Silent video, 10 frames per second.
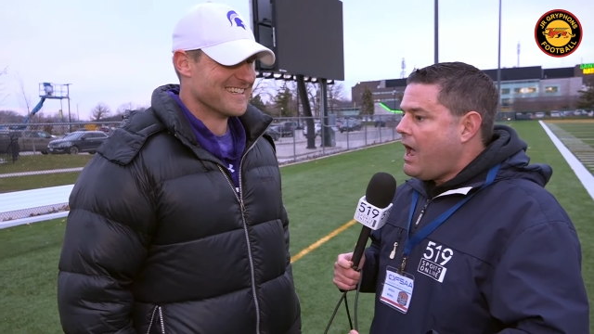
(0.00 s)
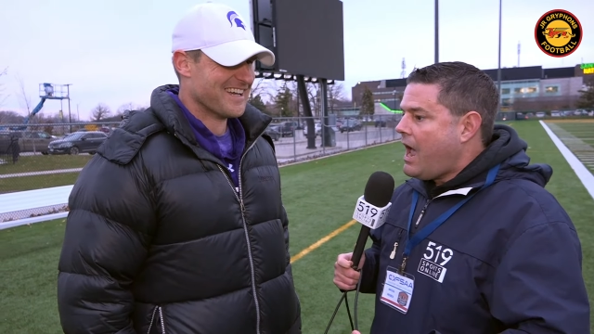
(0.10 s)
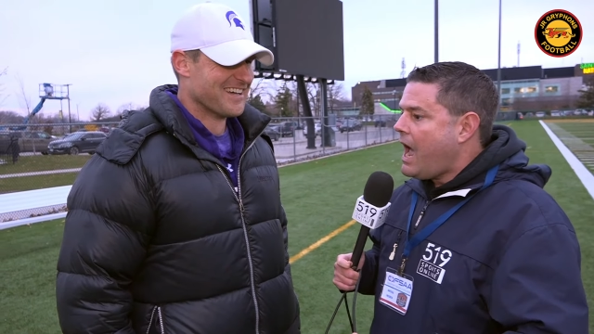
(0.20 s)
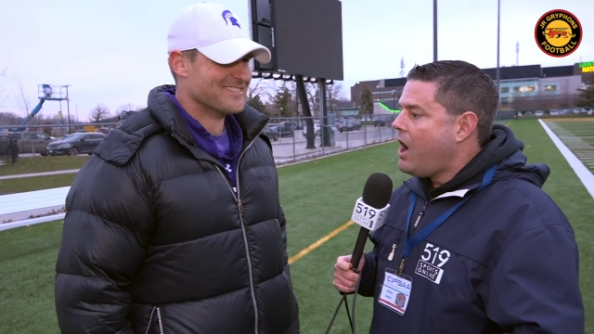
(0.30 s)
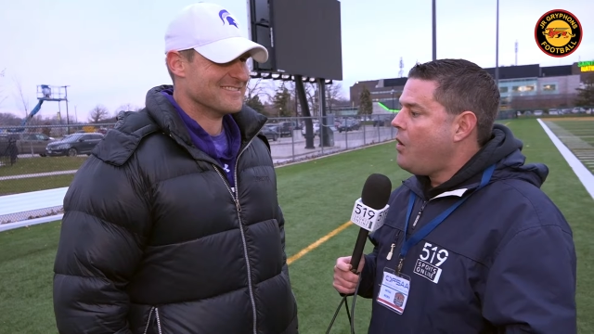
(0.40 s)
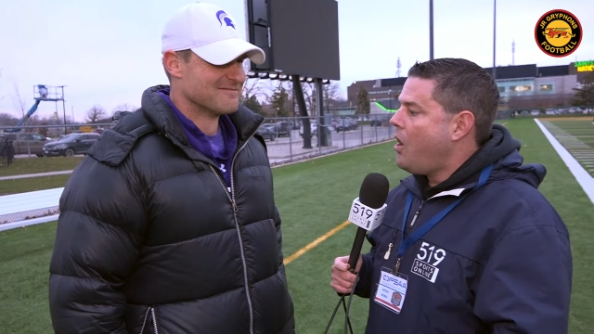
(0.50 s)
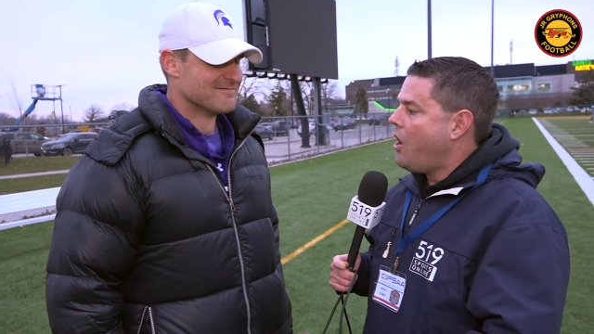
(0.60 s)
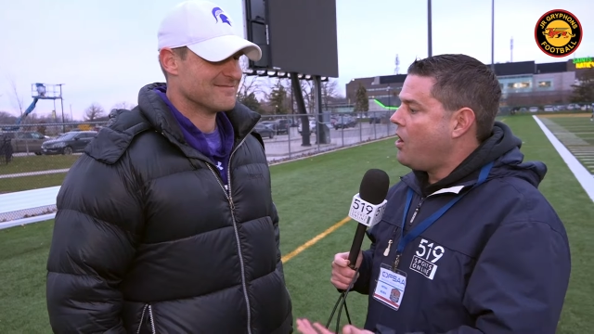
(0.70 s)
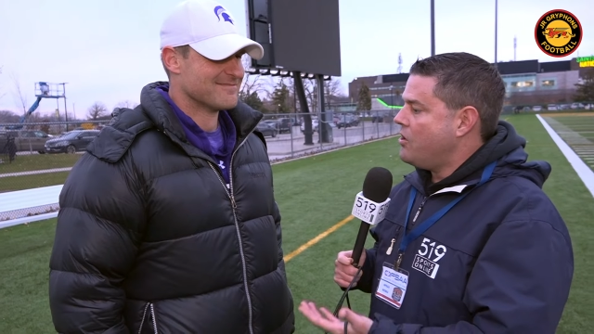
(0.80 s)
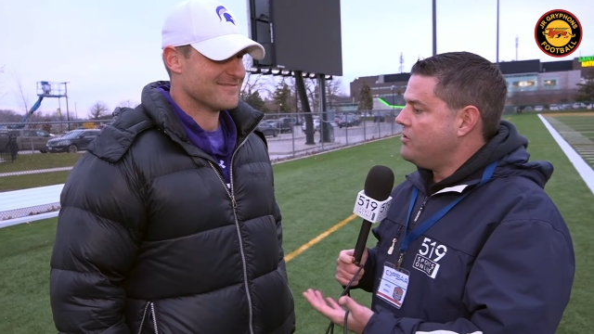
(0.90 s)
Speaker 1: How
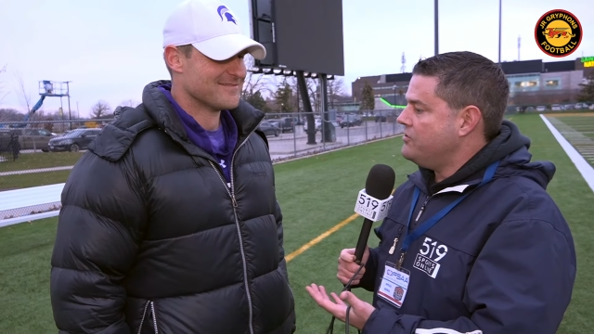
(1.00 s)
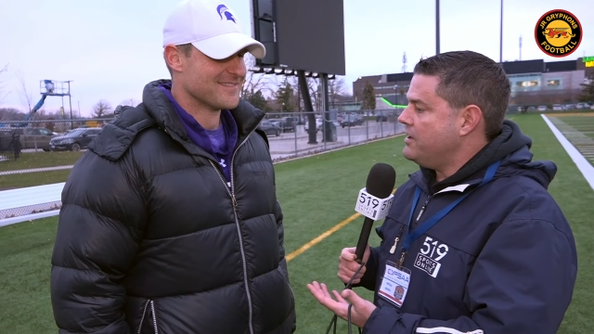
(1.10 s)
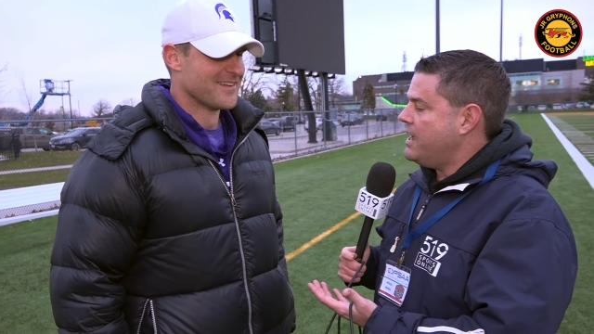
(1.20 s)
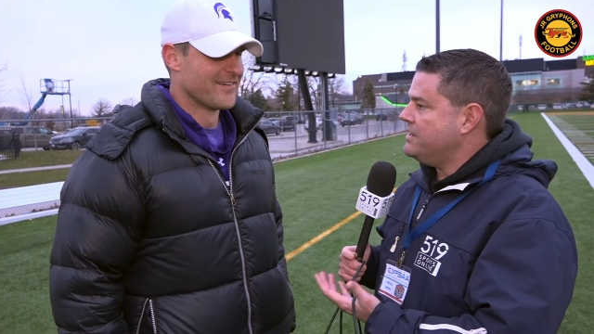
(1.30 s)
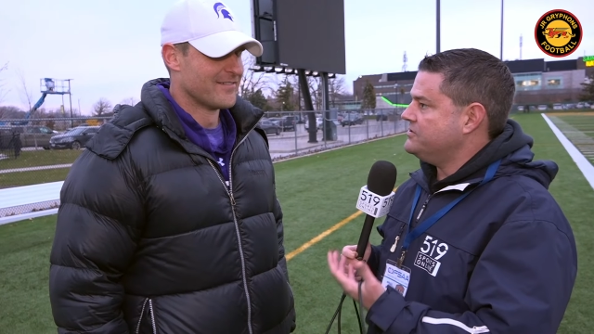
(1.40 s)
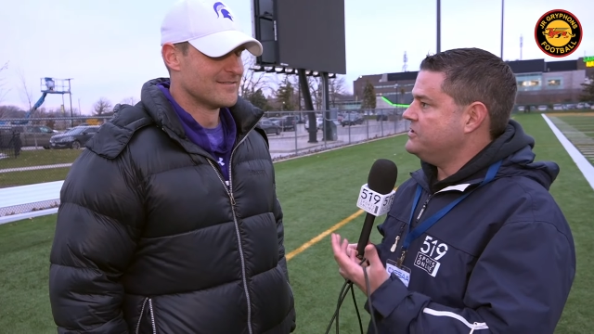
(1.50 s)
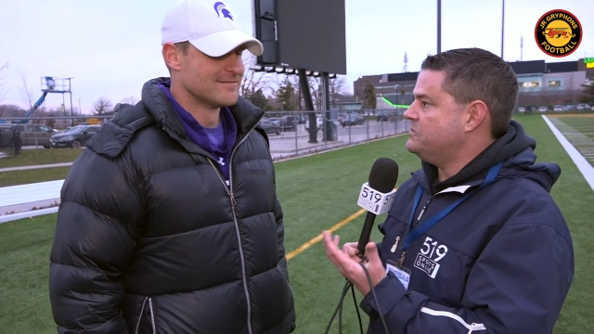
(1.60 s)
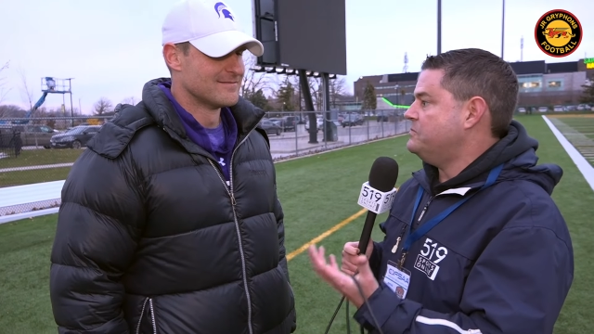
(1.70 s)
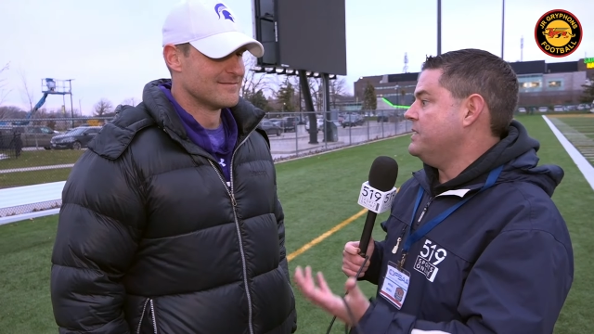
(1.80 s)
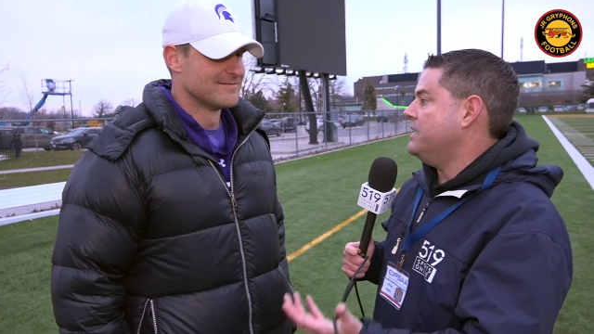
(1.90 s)
hard has this
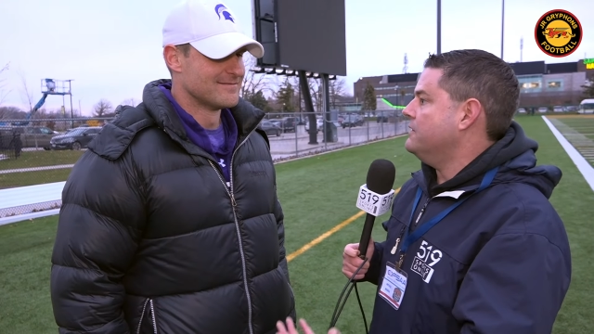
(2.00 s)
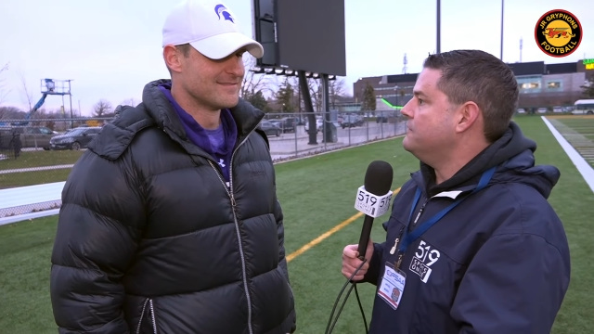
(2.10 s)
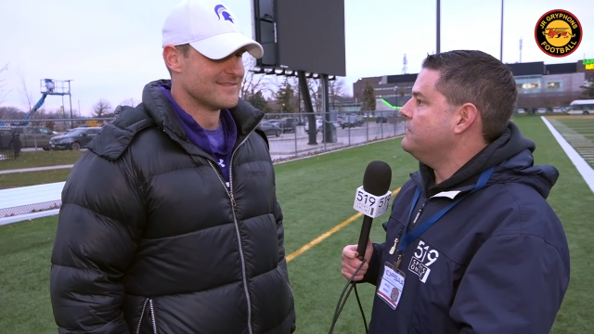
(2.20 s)
been?